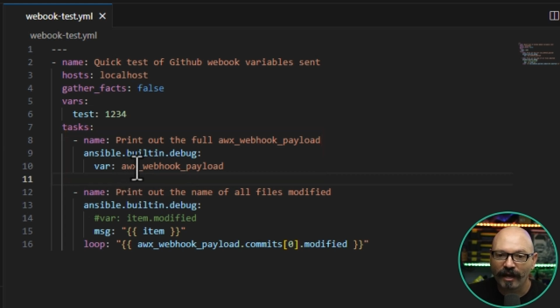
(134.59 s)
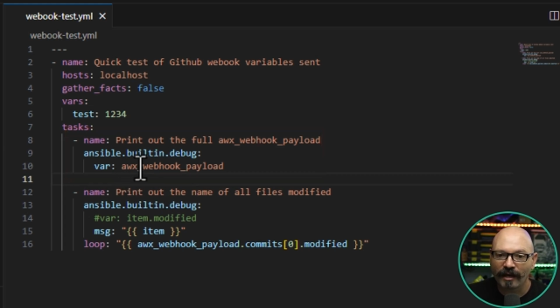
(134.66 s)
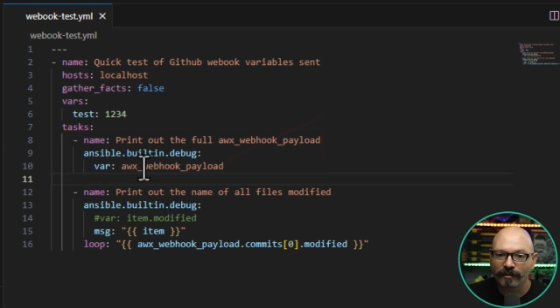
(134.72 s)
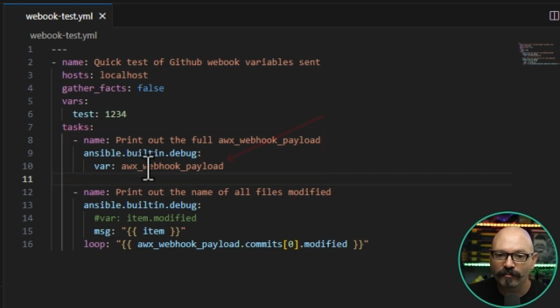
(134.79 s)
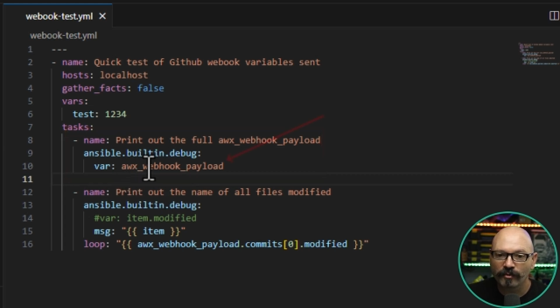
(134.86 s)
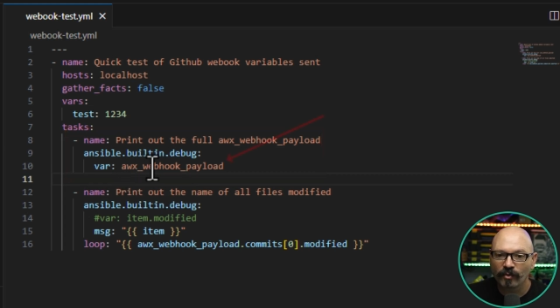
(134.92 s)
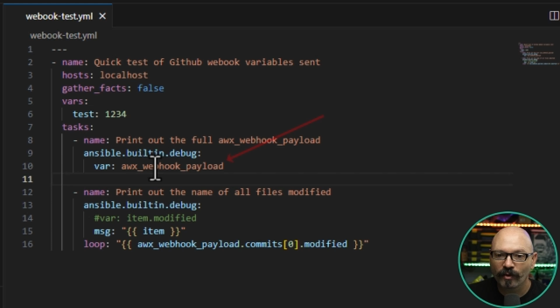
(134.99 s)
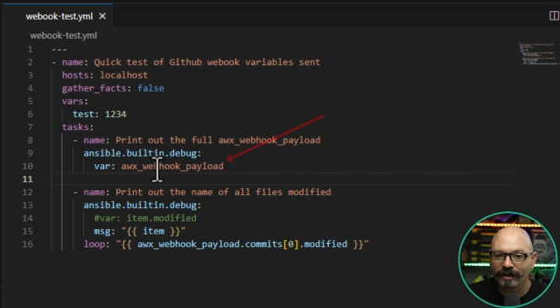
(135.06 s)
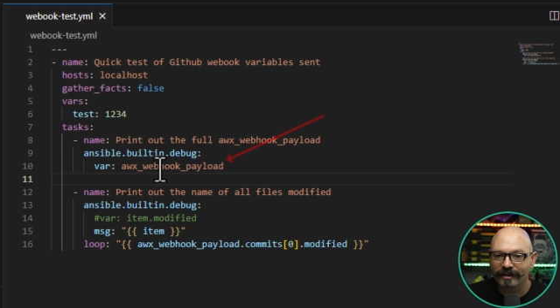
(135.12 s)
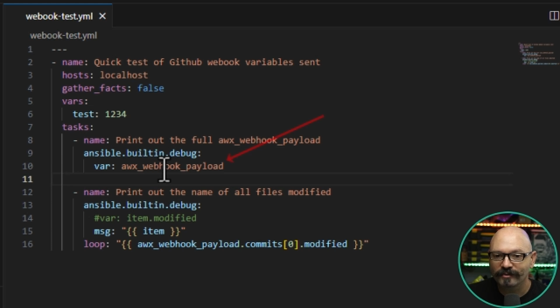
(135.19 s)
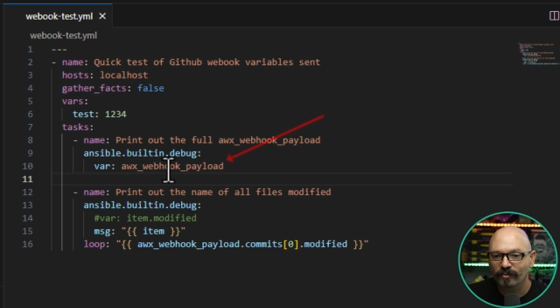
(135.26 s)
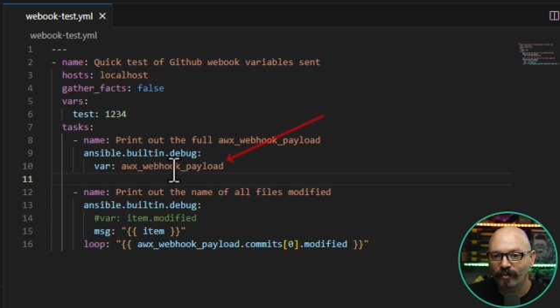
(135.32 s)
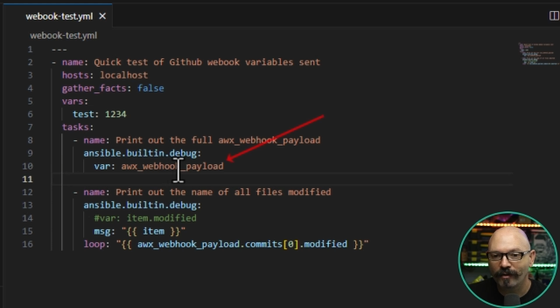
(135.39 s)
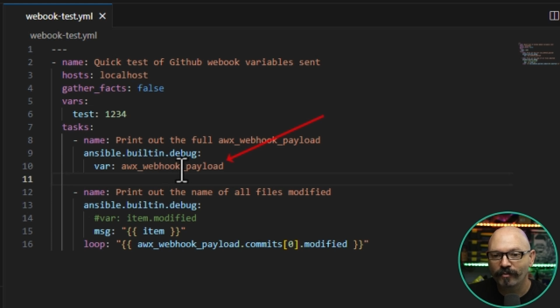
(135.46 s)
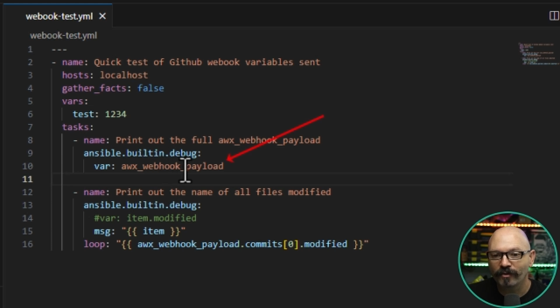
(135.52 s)
AWX
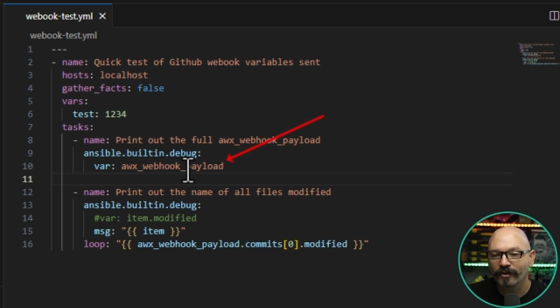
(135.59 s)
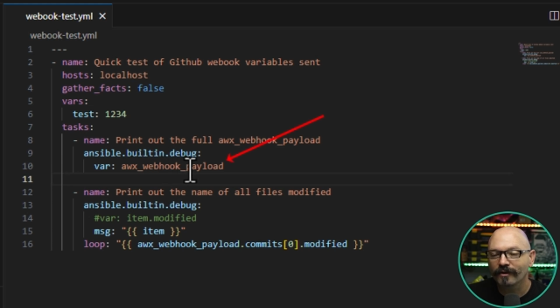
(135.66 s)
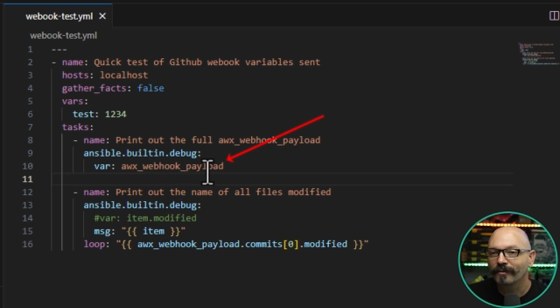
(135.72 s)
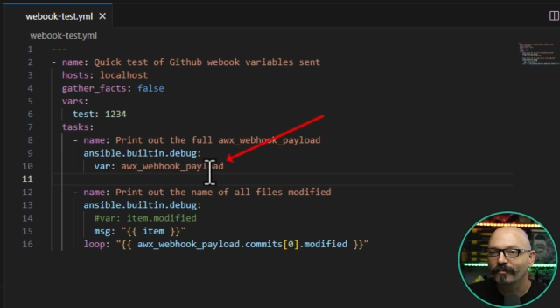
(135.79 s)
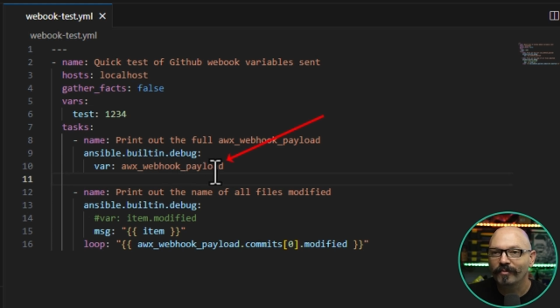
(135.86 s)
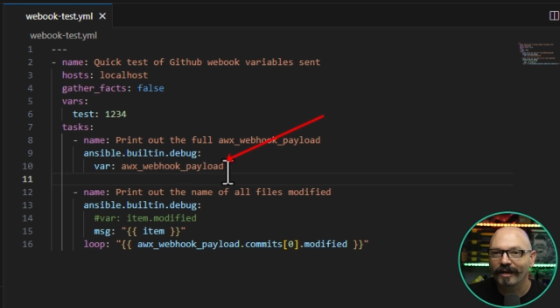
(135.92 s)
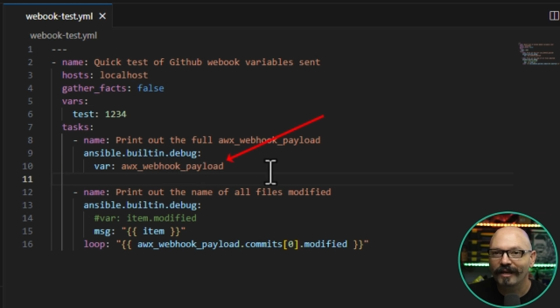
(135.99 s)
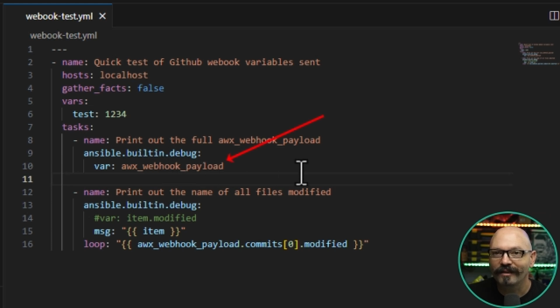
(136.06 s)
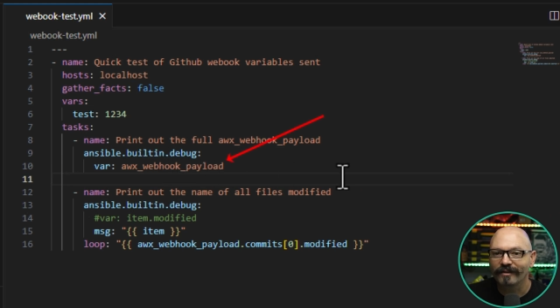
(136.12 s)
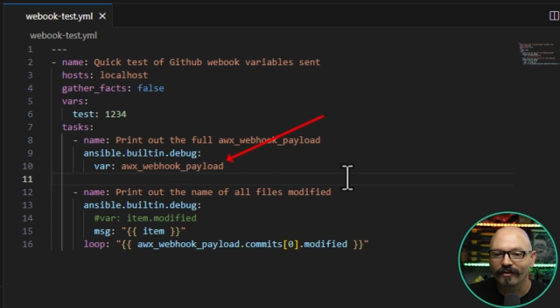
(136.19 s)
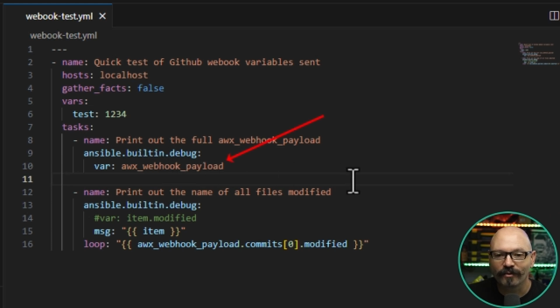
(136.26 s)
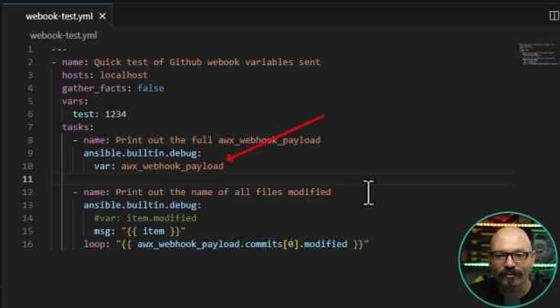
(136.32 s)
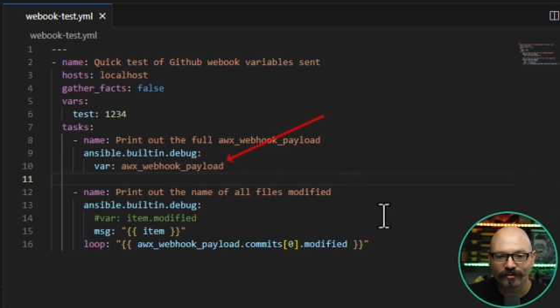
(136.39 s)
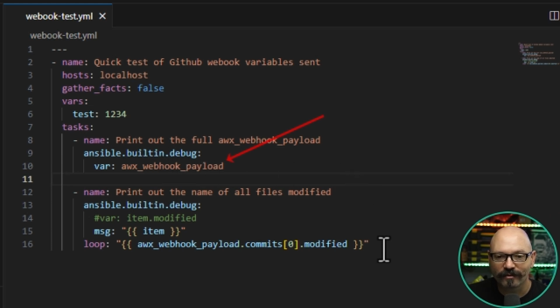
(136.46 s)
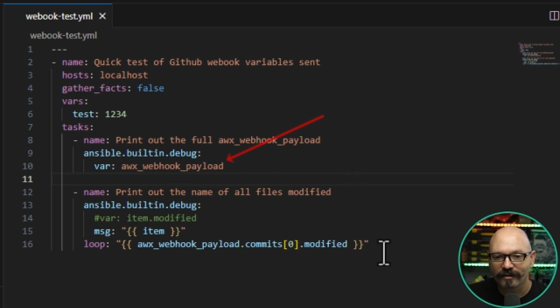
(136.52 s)
webhook
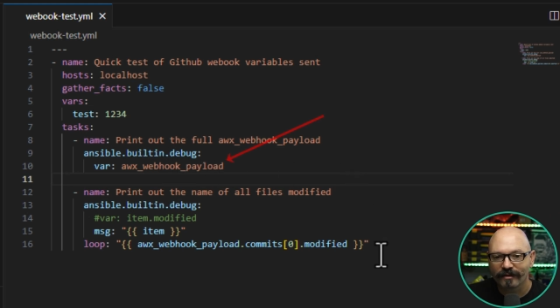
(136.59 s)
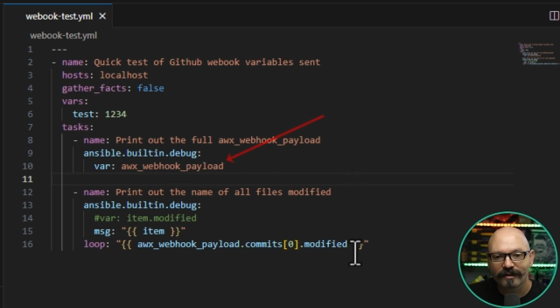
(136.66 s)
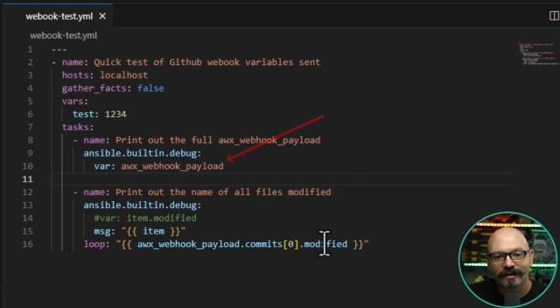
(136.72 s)
payload.